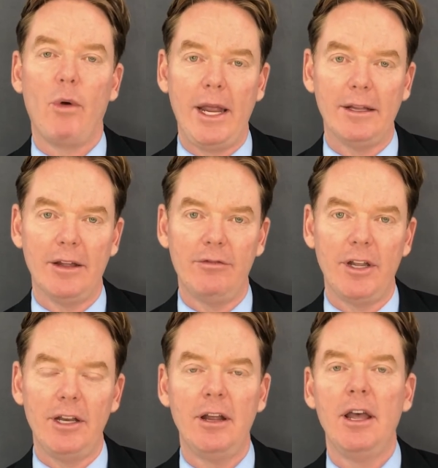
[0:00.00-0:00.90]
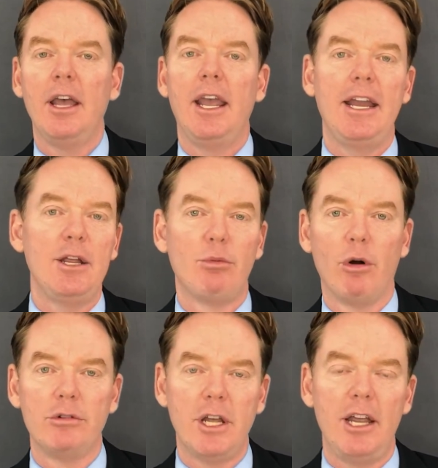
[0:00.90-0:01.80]
Weightlifting, any
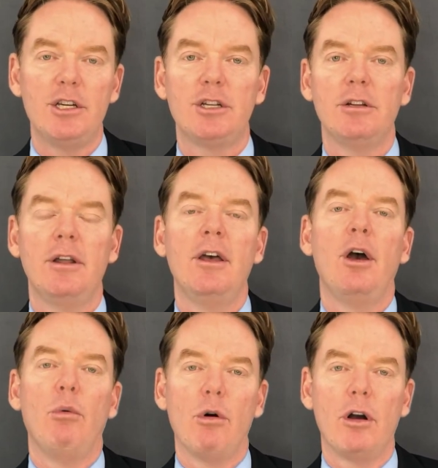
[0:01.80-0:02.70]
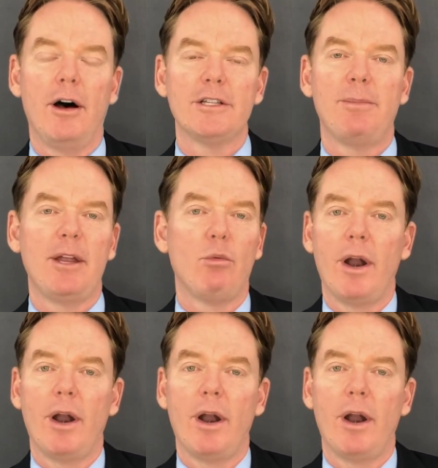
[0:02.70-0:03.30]
rotation will cause the pain.